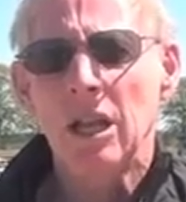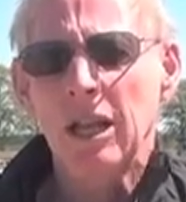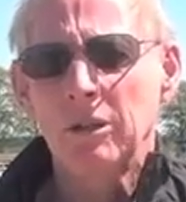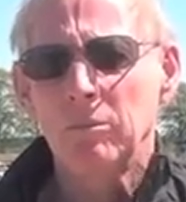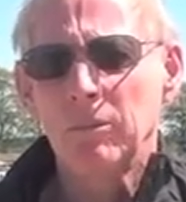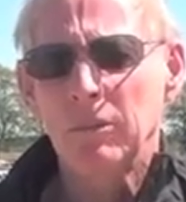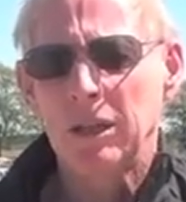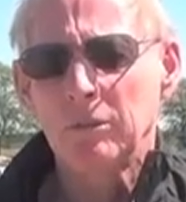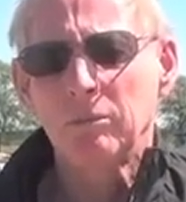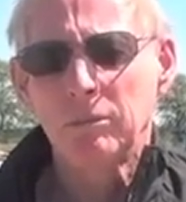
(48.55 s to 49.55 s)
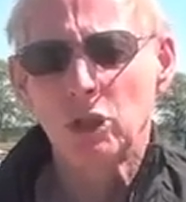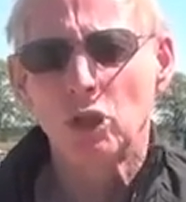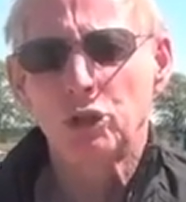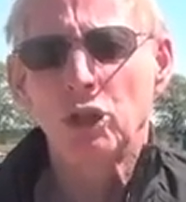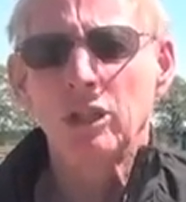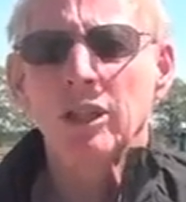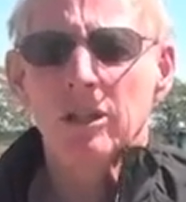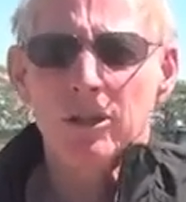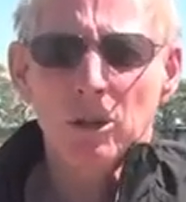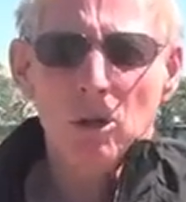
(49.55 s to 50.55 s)
and, and you know, turned
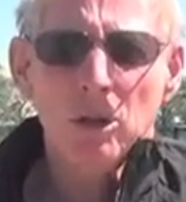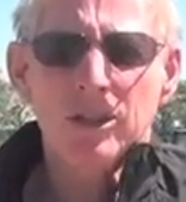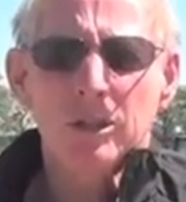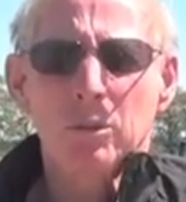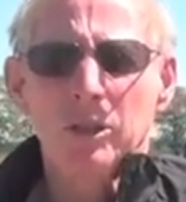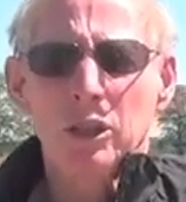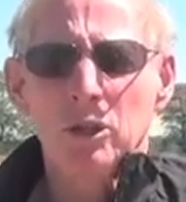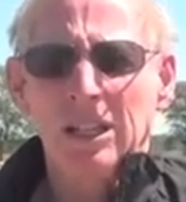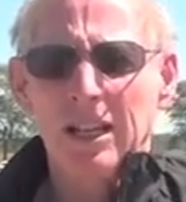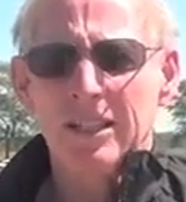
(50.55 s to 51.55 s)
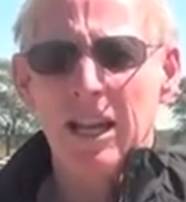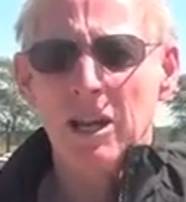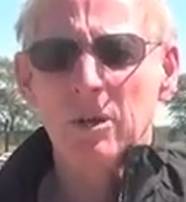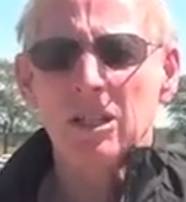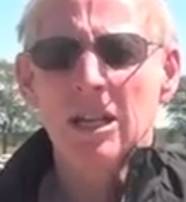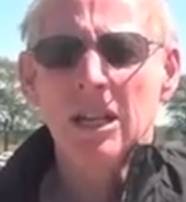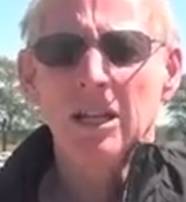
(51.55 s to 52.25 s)
into swords. They'd be doing less damage.